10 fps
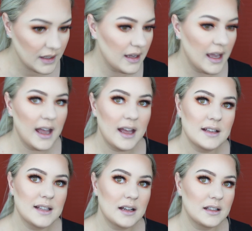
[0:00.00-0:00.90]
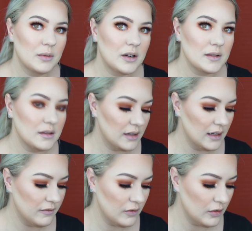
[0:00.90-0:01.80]
Yeah, exactly what I was
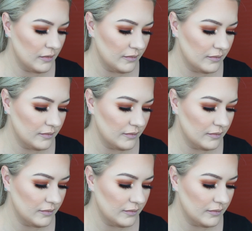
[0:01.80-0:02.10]
looking for.